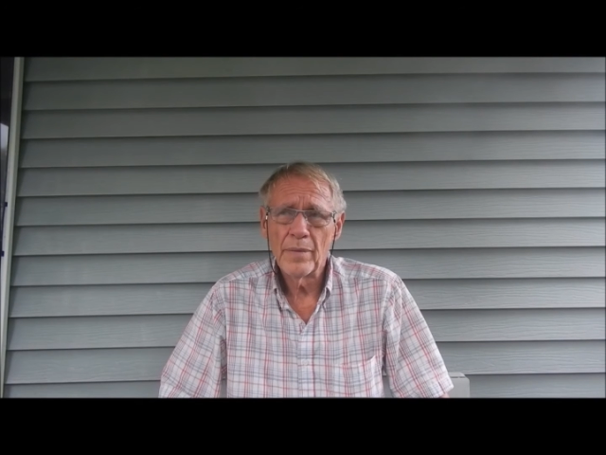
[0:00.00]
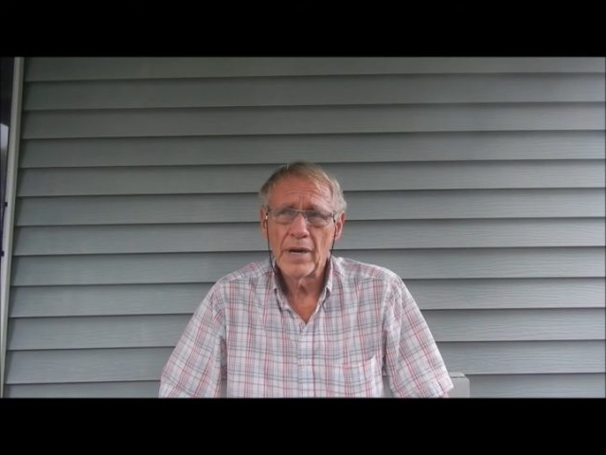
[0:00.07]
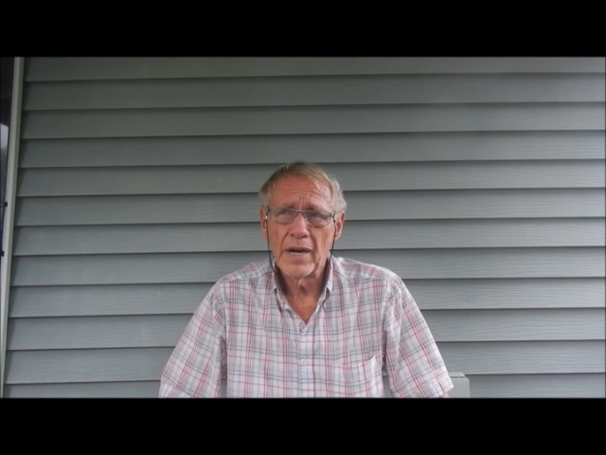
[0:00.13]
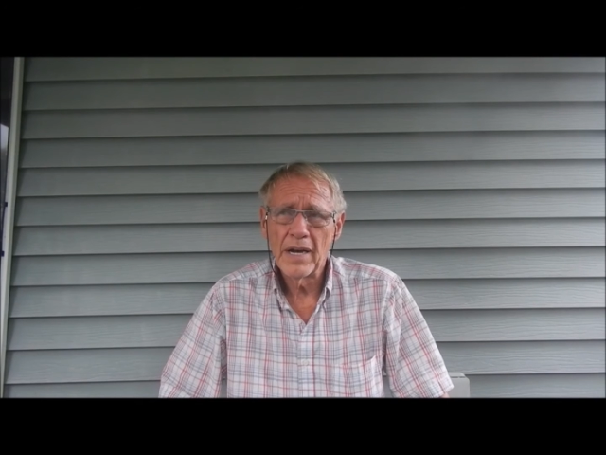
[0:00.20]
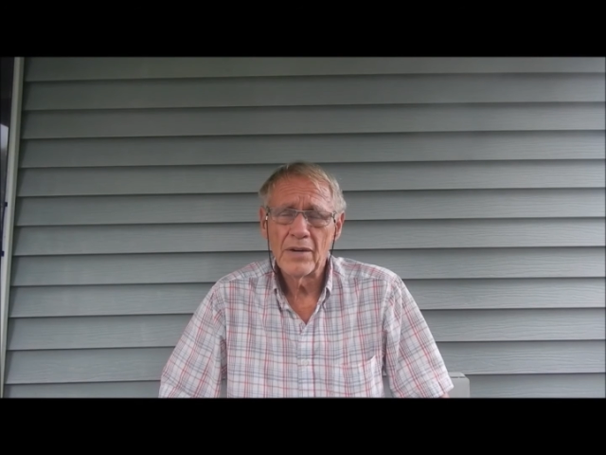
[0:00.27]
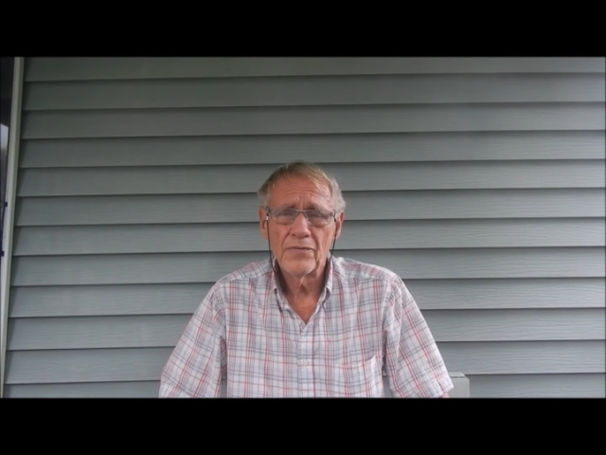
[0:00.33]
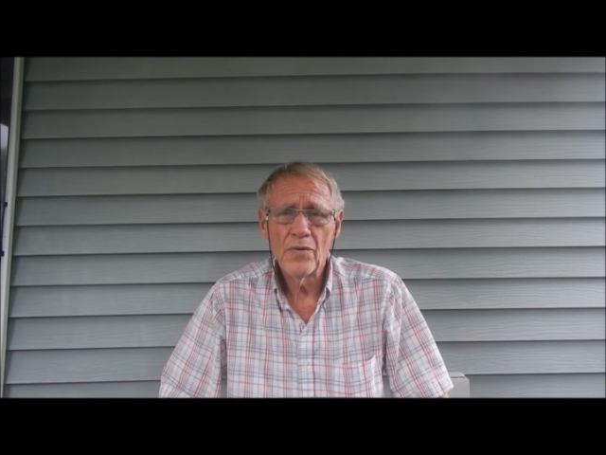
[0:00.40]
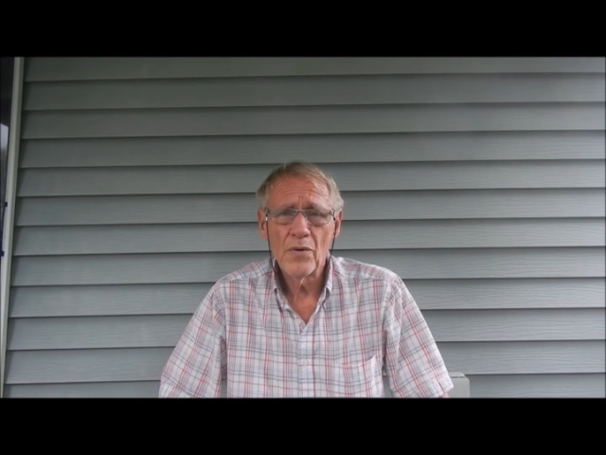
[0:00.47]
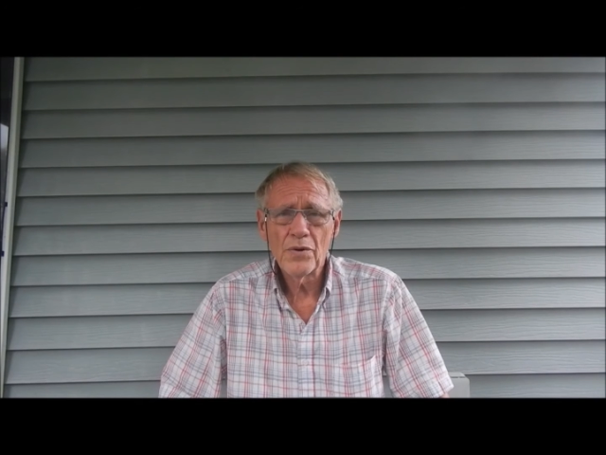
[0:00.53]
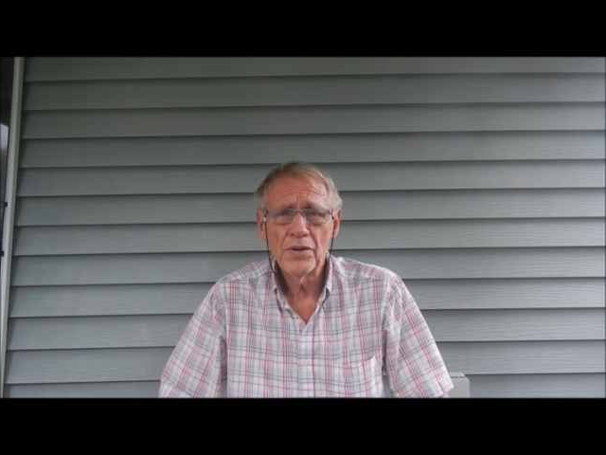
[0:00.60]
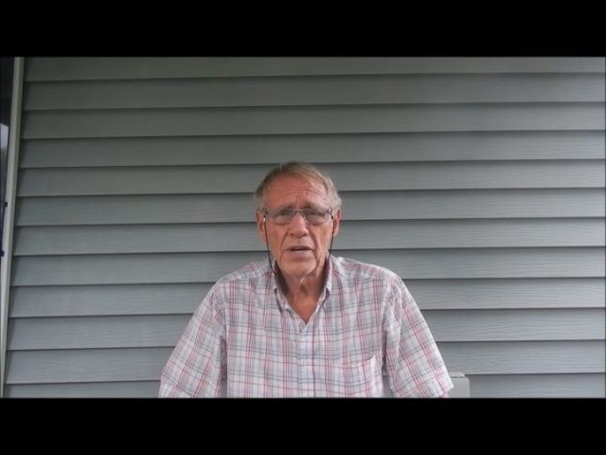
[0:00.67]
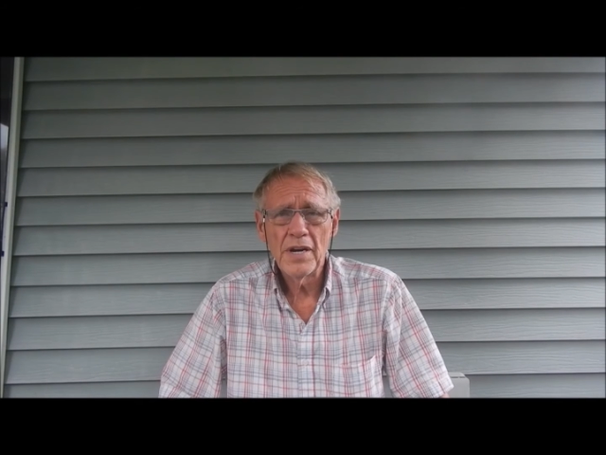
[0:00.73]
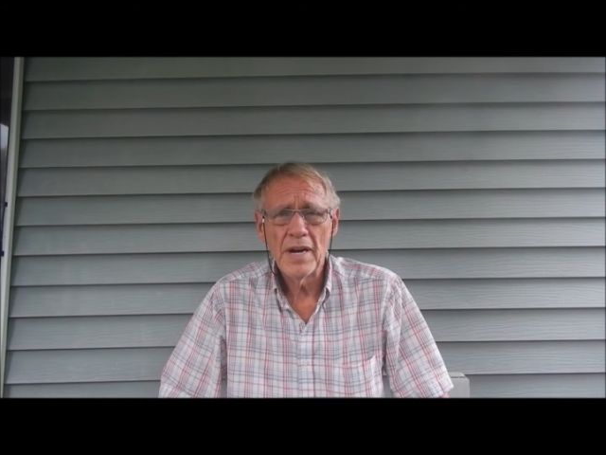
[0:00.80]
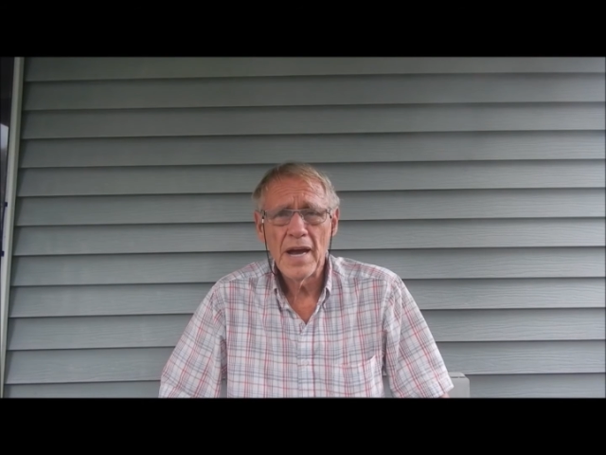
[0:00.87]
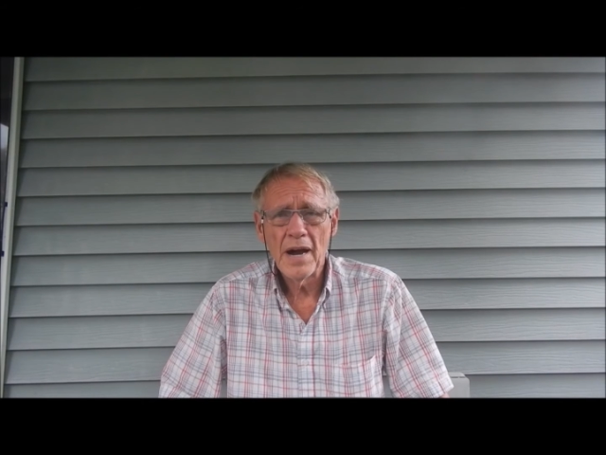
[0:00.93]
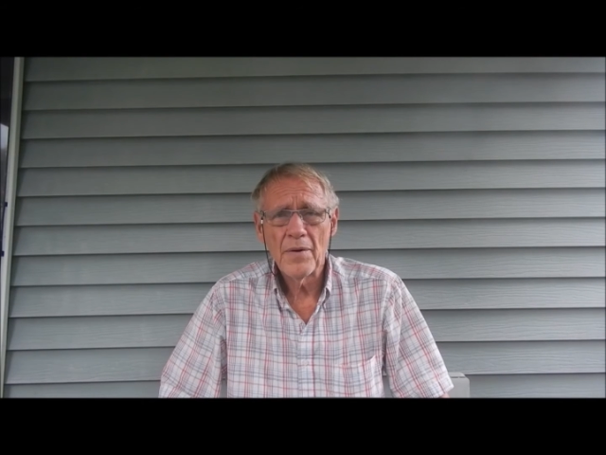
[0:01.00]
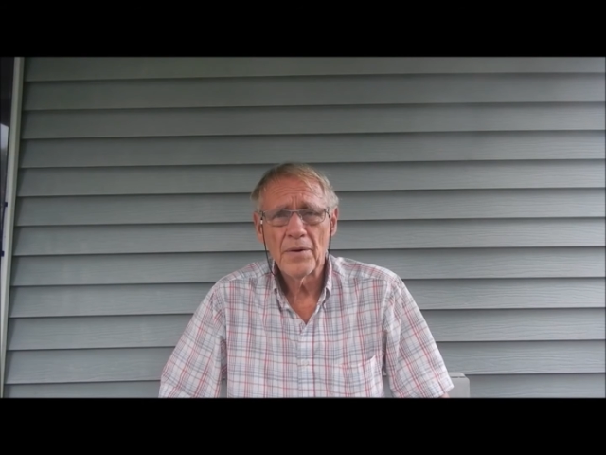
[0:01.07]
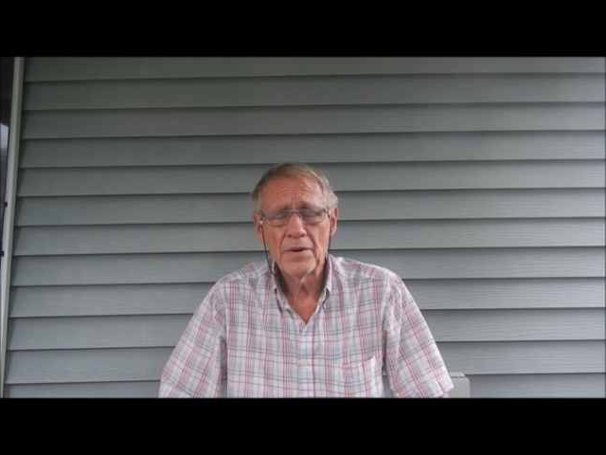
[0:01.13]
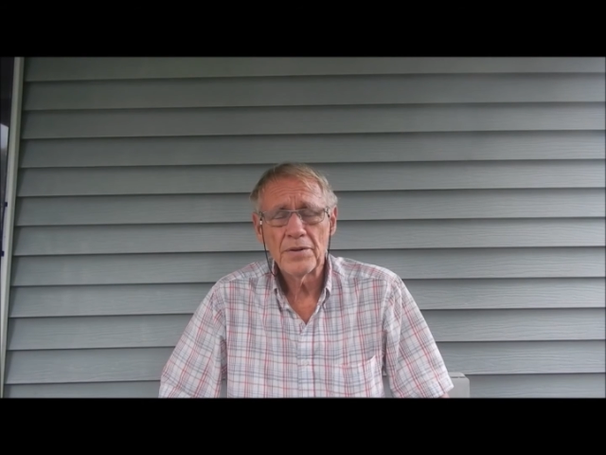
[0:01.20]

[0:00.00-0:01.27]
by a 14-hour